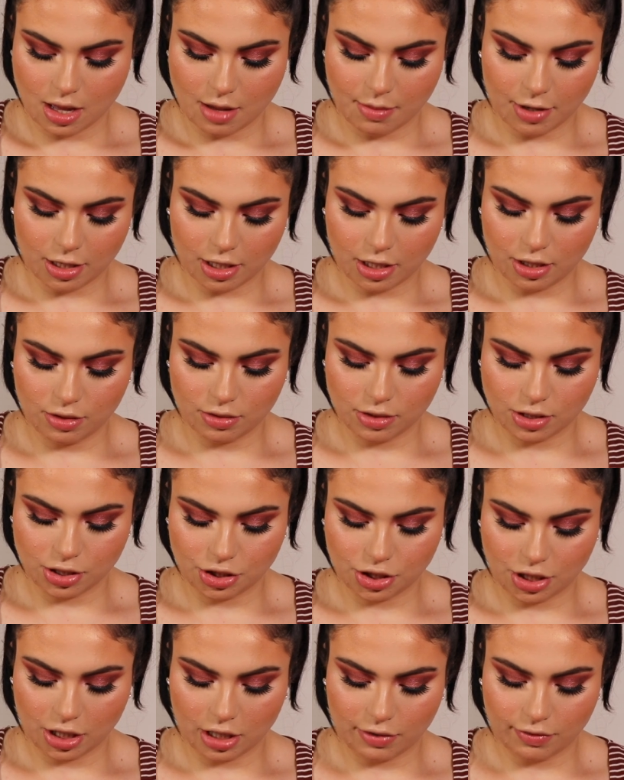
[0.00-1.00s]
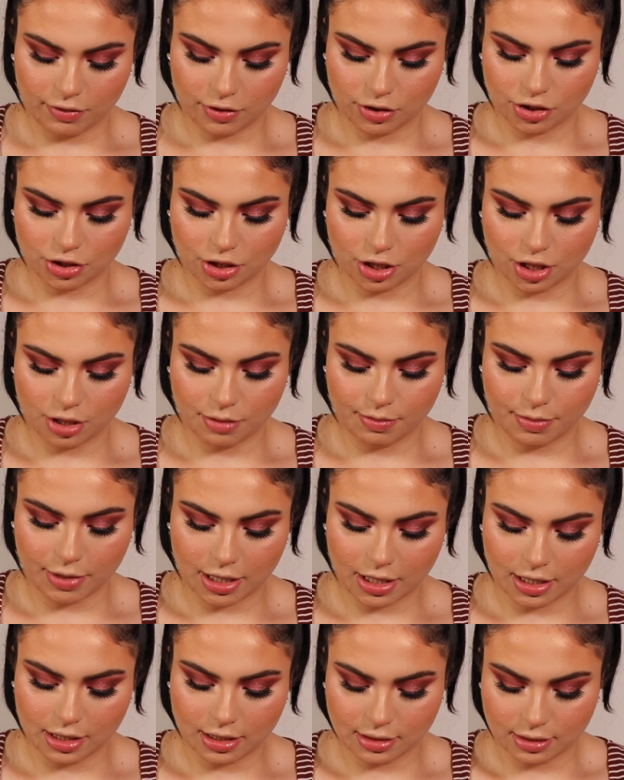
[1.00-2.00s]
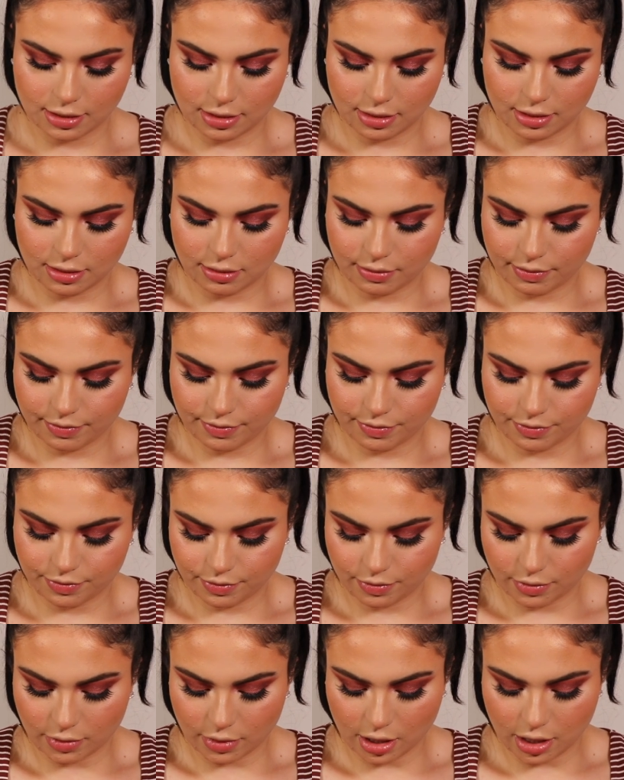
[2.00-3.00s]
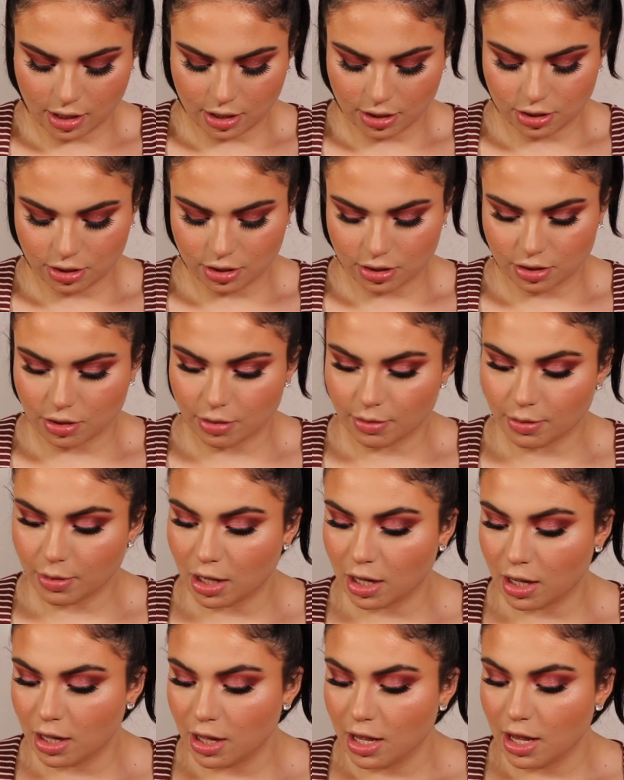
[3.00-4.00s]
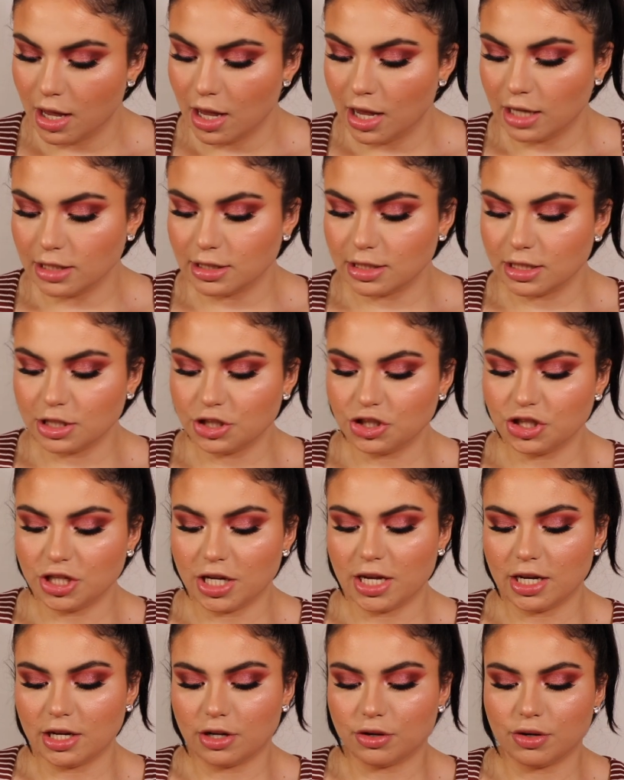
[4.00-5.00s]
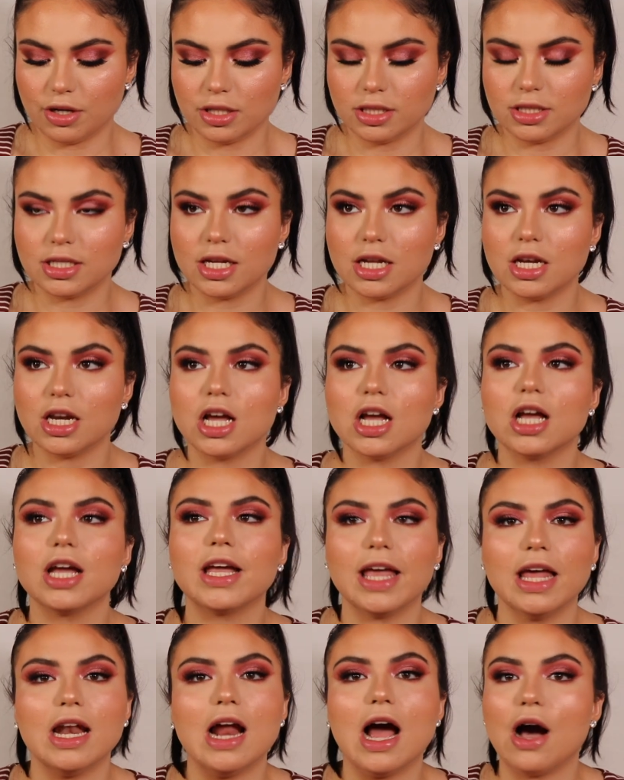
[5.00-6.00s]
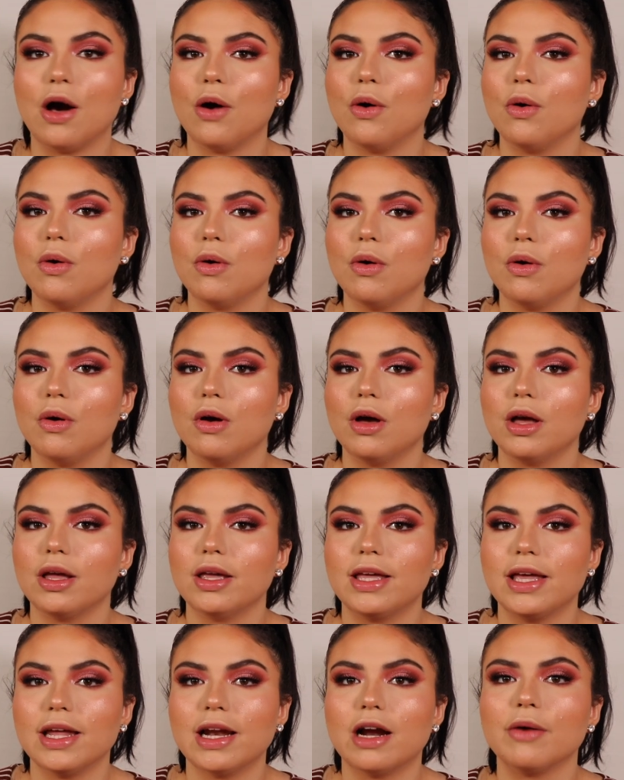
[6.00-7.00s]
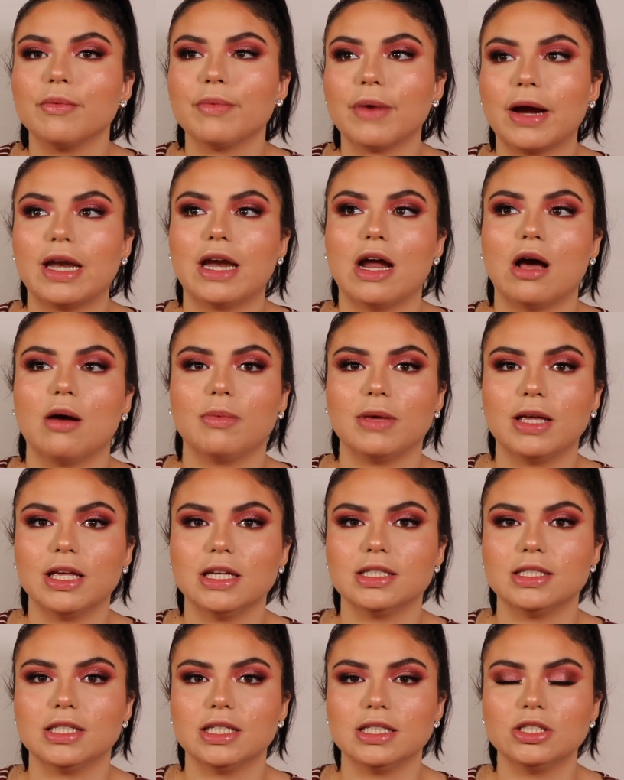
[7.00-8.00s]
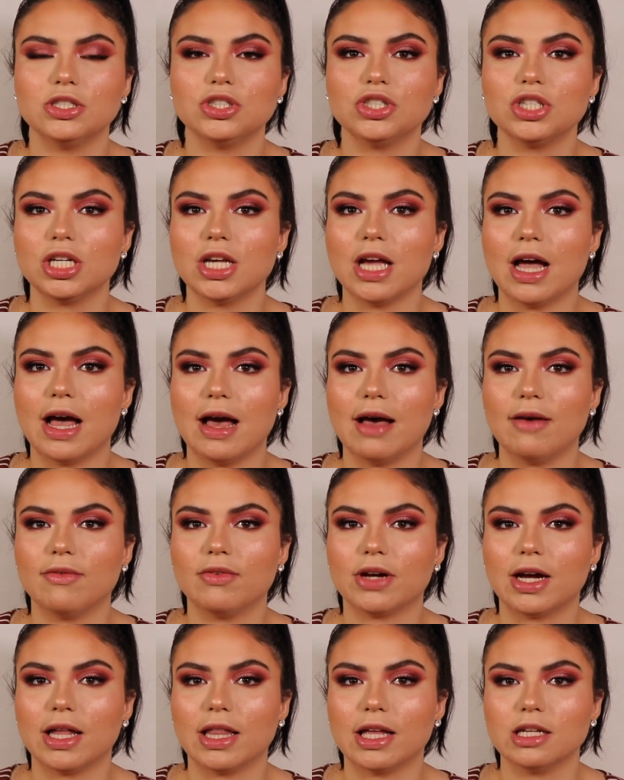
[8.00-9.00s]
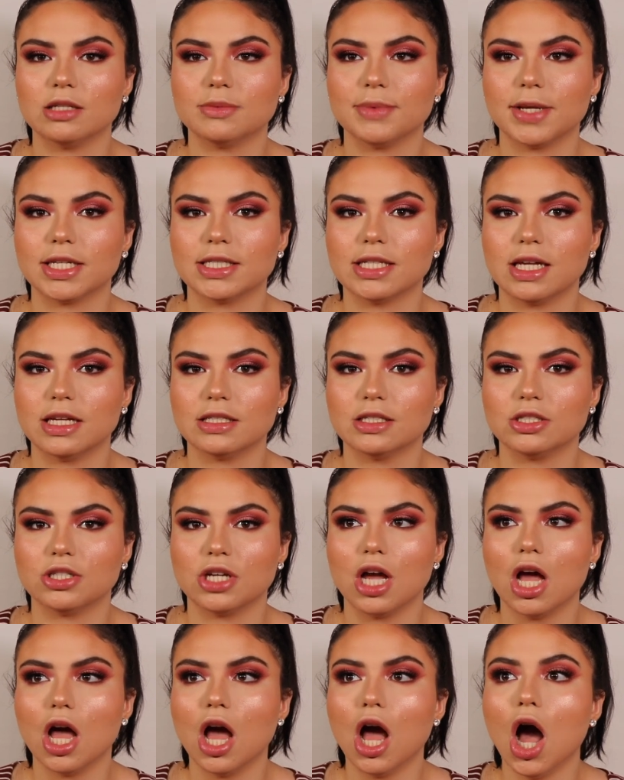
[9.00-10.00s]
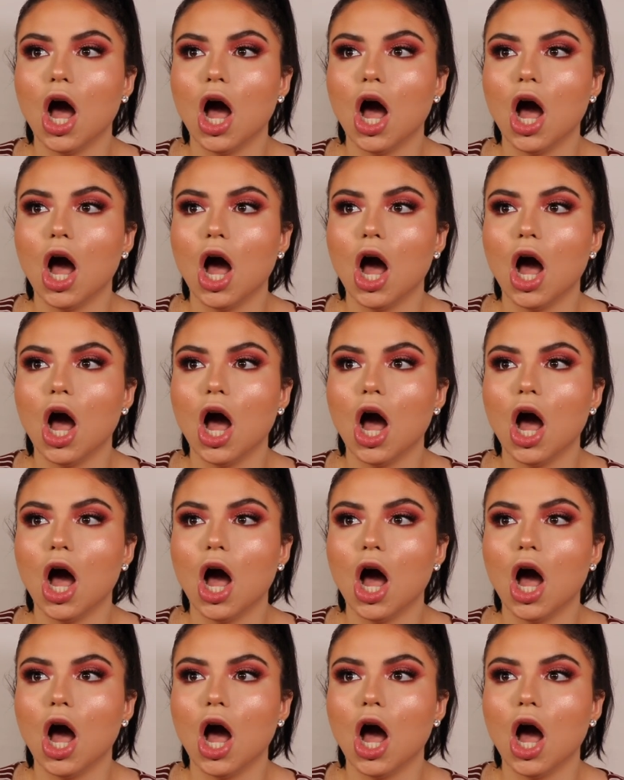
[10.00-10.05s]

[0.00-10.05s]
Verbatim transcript: I'm not gonna use the shade for sure because I just don't know. This is the shade Kristen. Get out right now, because doesn't she have, Kylie Cosmetics has a shade.